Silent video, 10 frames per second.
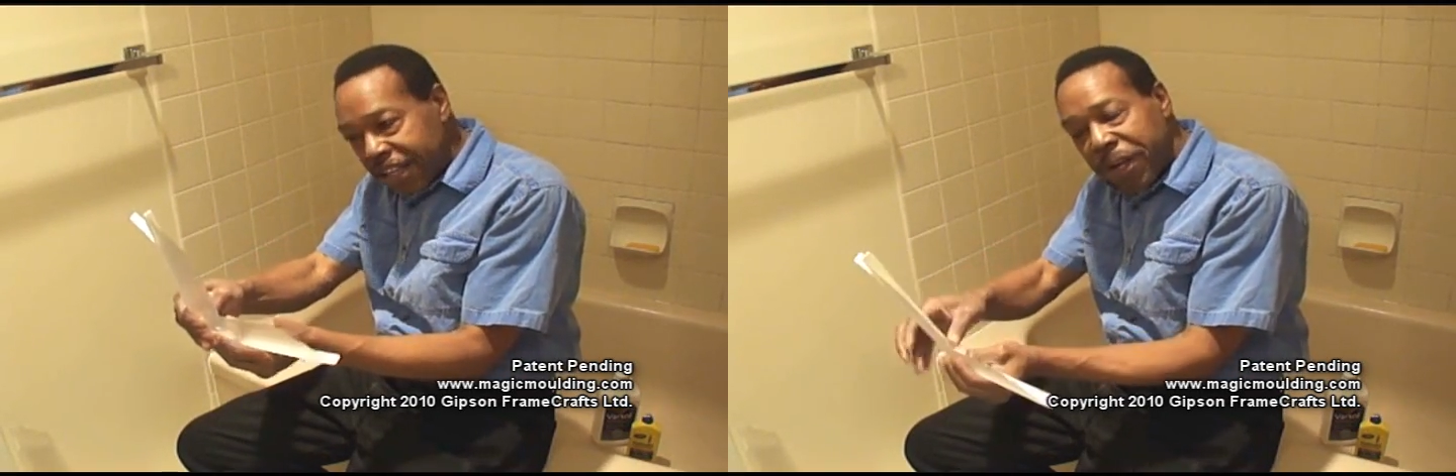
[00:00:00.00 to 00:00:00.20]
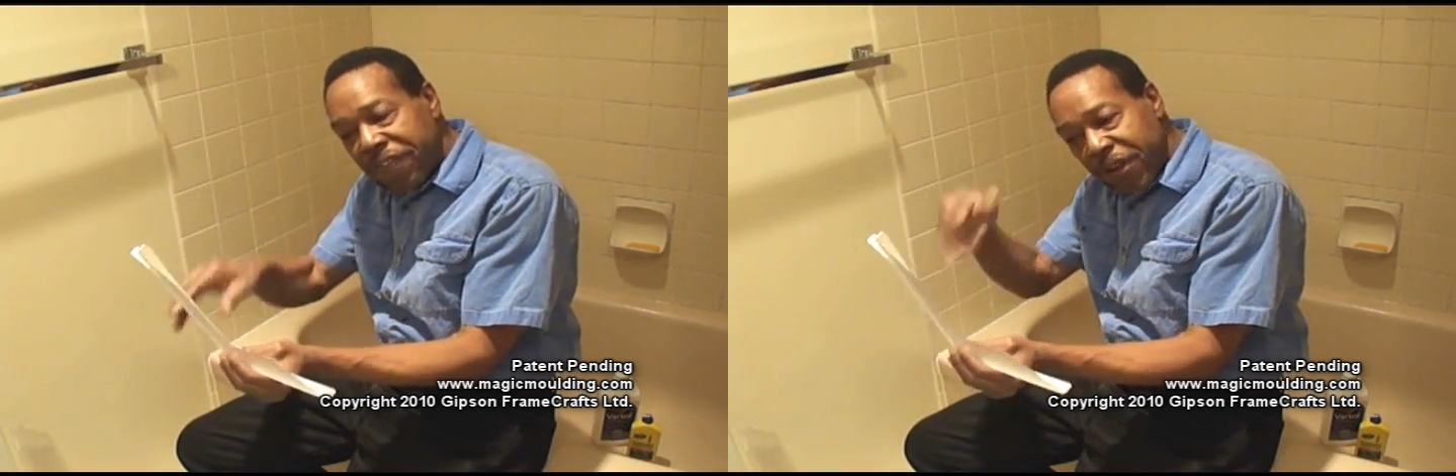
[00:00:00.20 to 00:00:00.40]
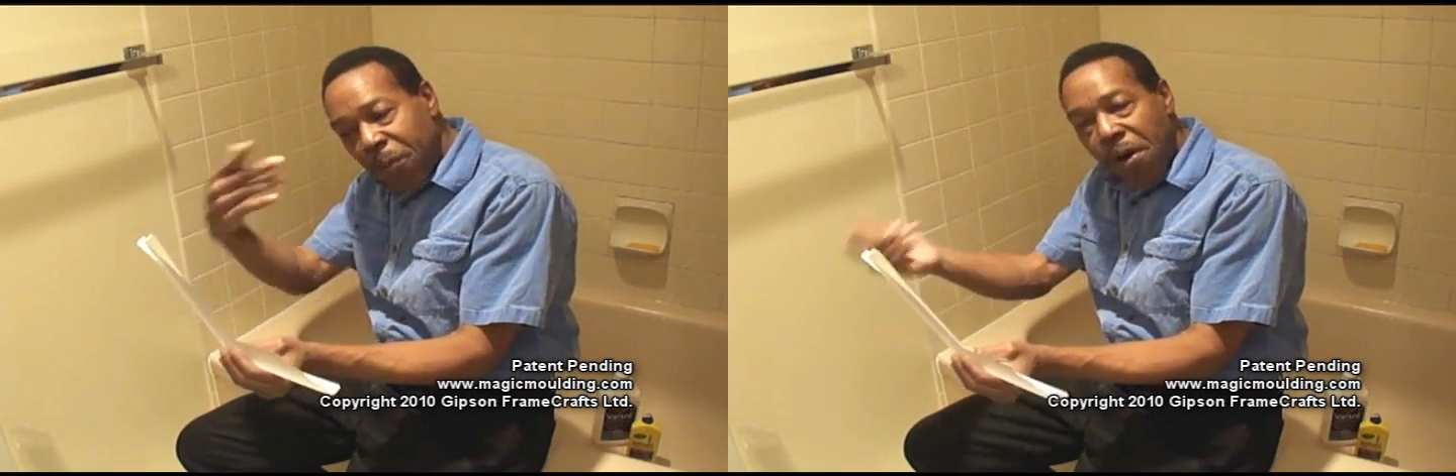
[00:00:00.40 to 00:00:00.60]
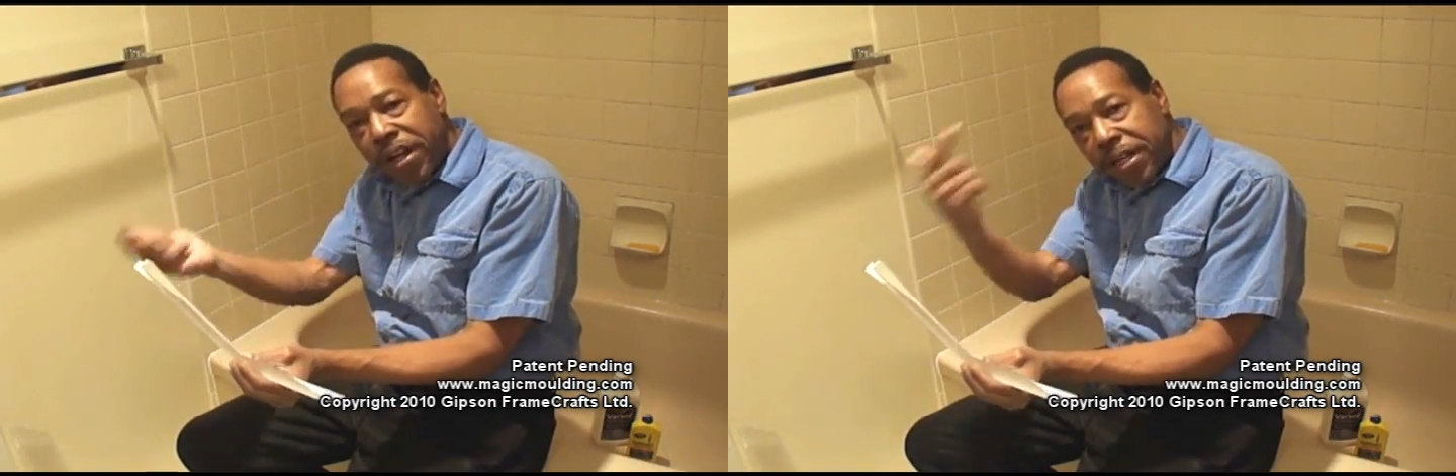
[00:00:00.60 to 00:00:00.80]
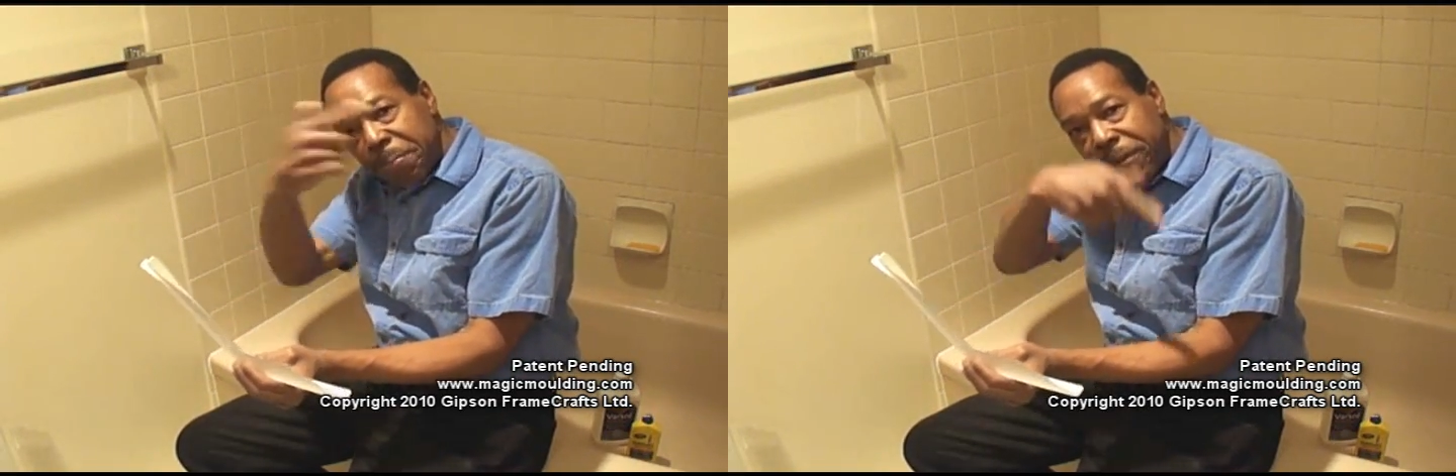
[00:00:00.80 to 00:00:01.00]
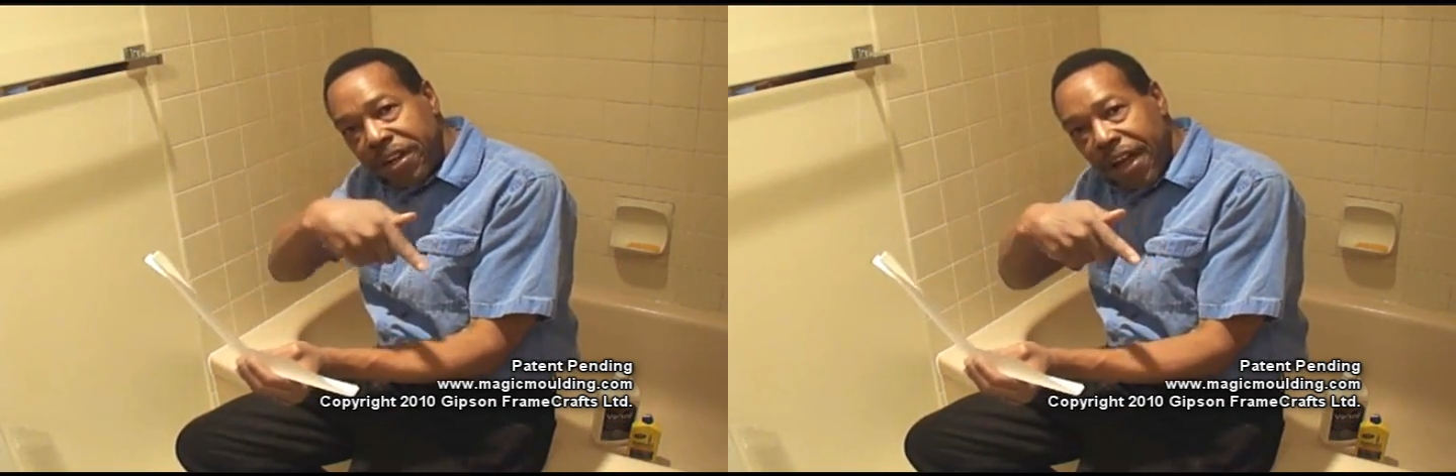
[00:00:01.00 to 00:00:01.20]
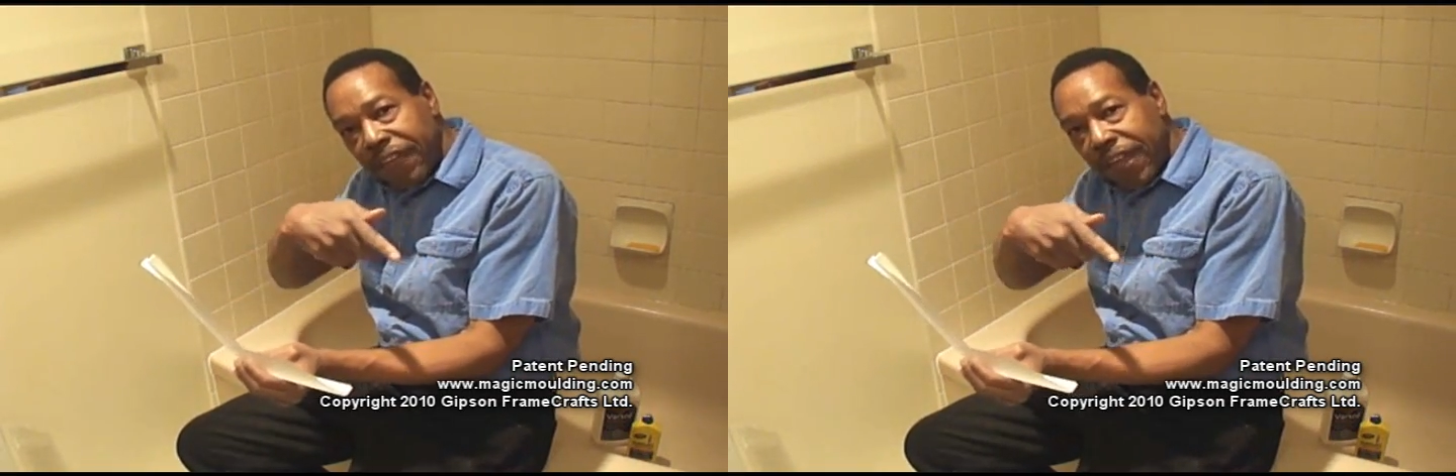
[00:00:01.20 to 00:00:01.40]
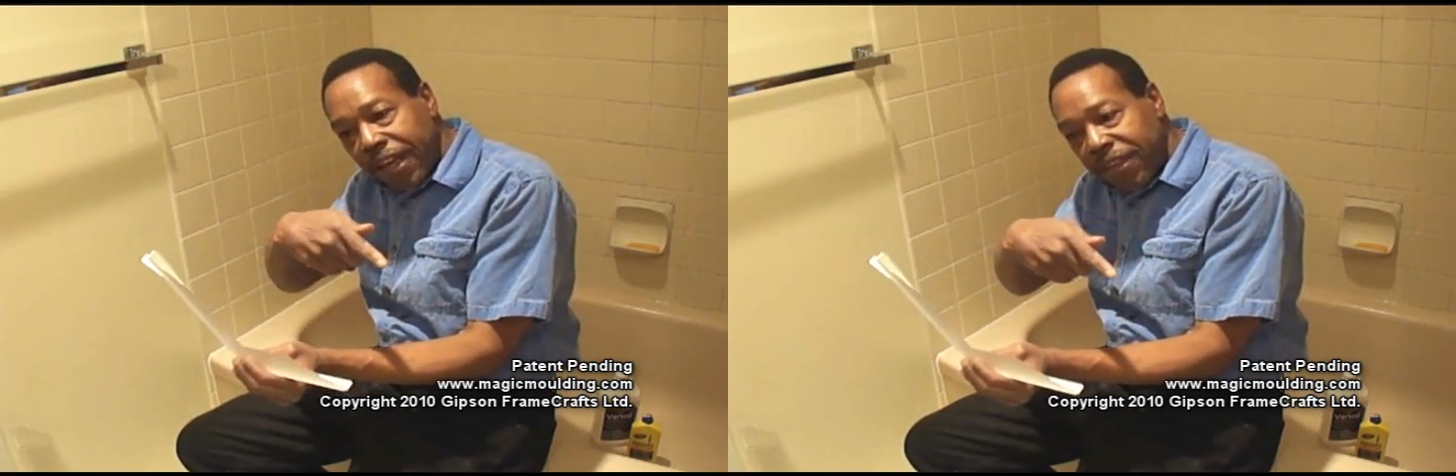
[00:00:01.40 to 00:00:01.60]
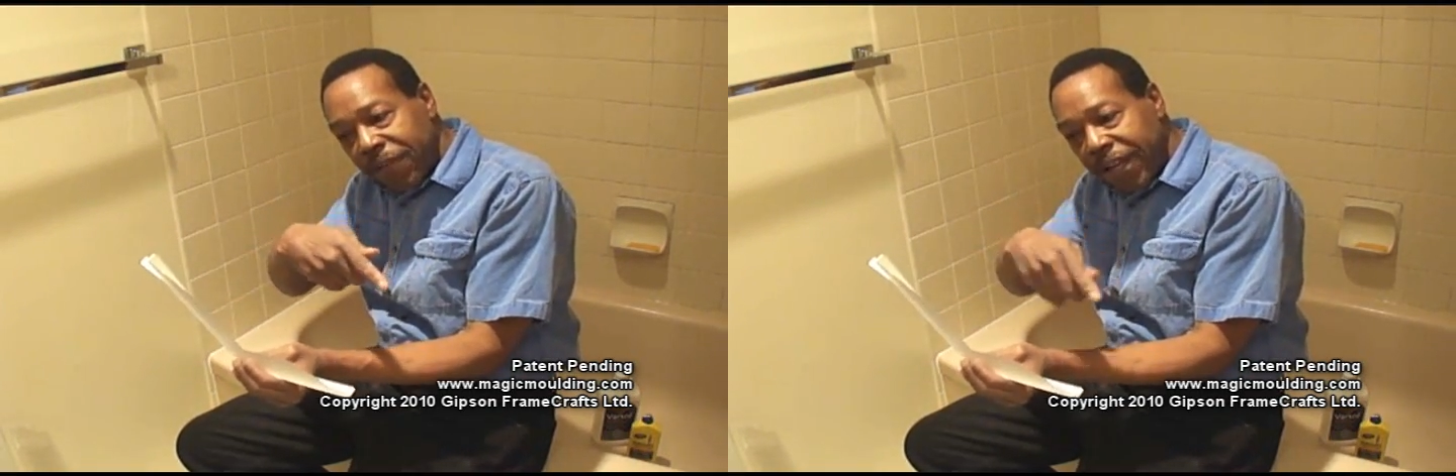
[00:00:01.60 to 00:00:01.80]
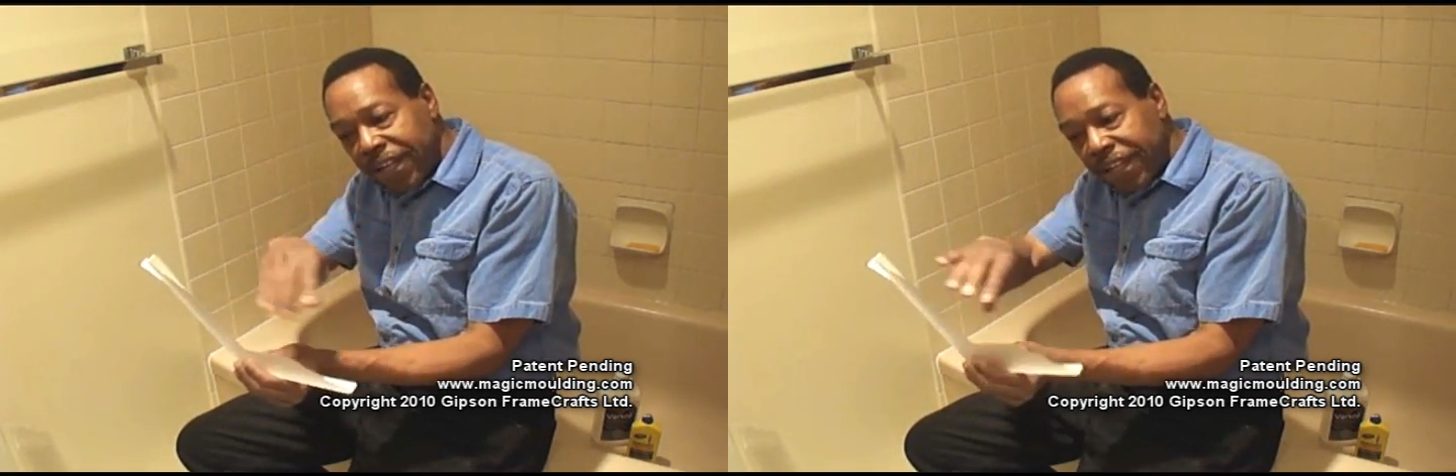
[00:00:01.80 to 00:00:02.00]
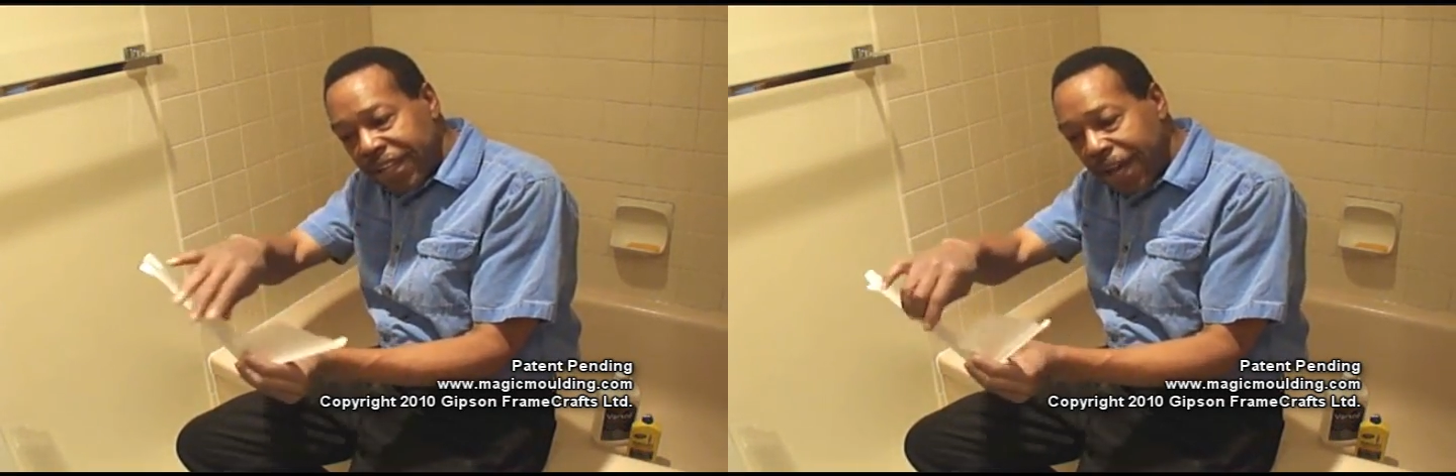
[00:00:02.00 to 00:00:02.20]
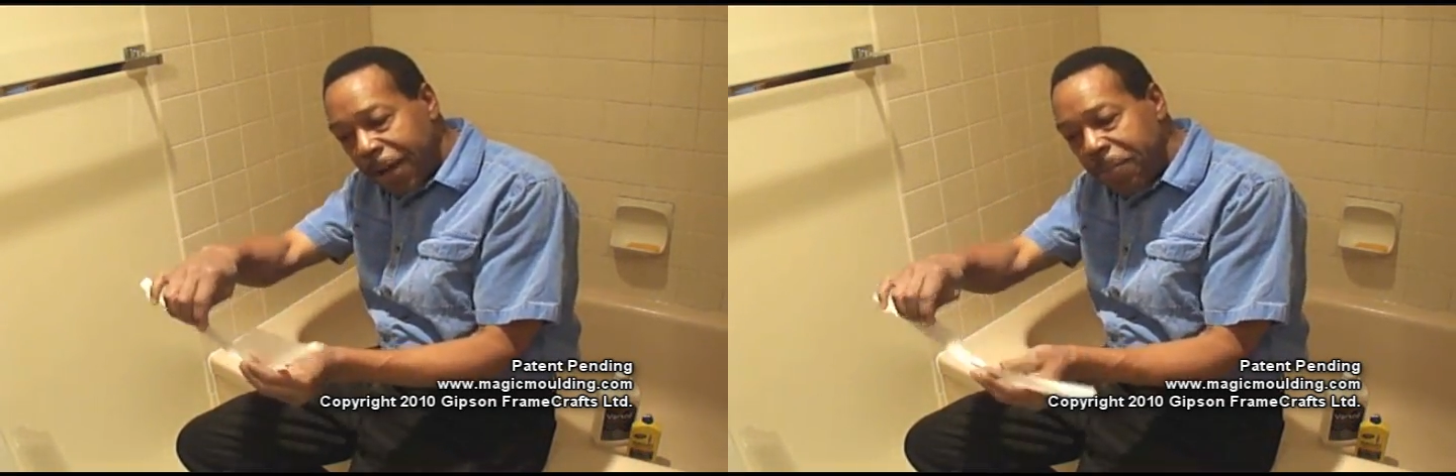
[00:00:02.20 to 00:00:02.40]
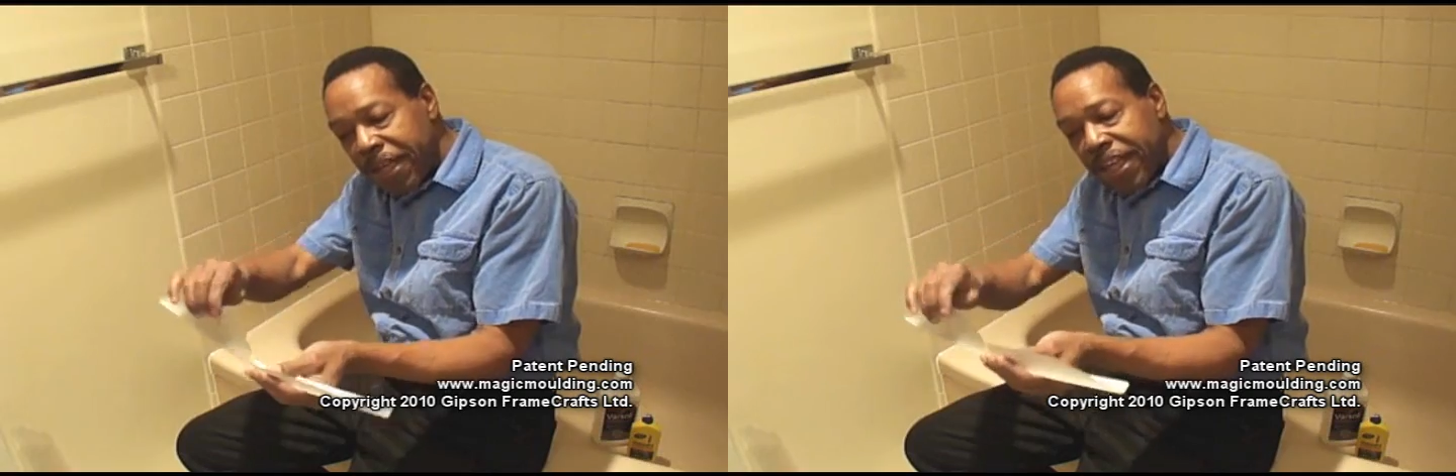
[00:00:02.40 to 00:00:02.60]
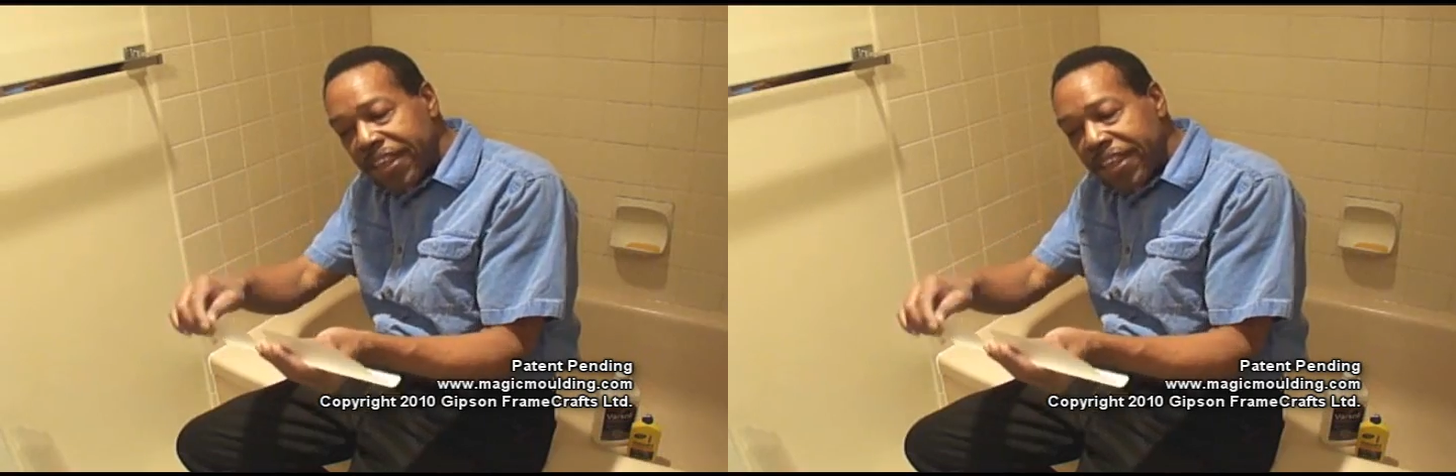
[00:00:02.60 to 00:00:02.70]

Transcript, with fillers: But if you wanted to put it on the other end of the tub,